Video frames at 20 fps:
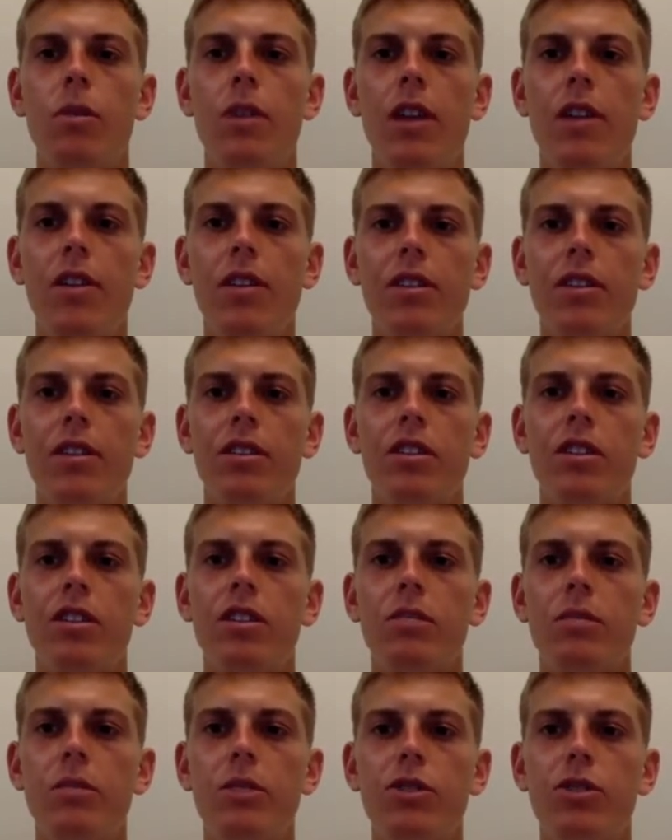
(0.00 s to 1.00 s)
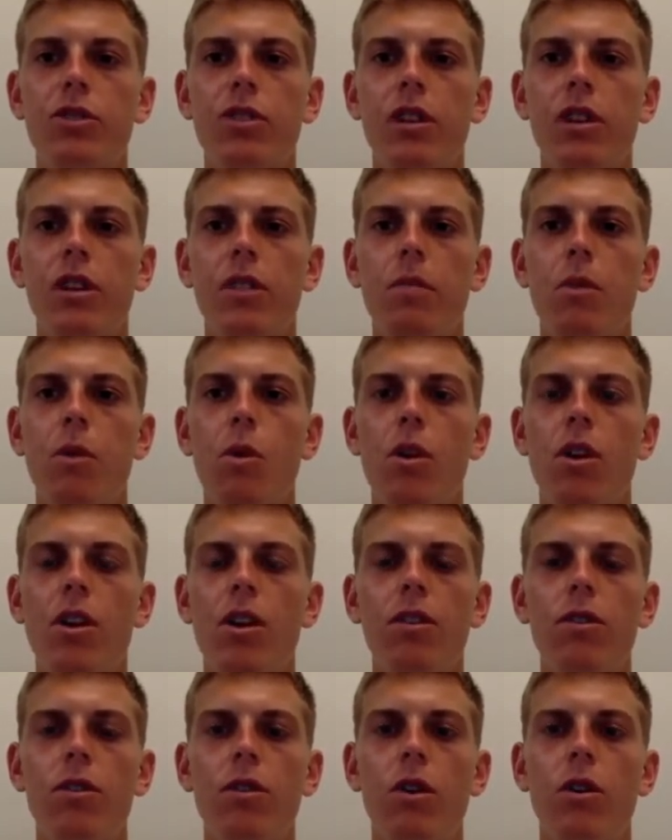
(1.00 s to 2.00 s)
I think the system is really important.
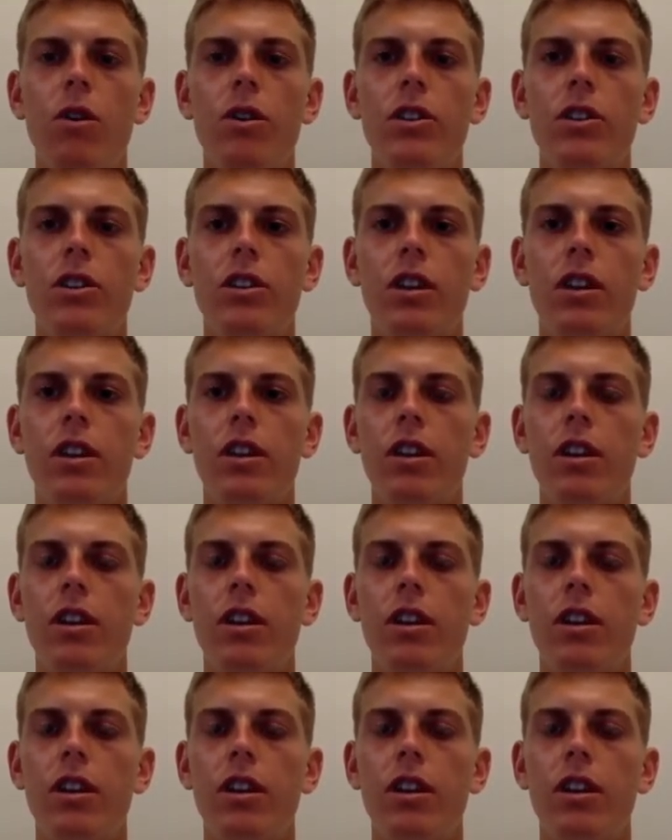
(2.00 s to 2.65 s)
You notice that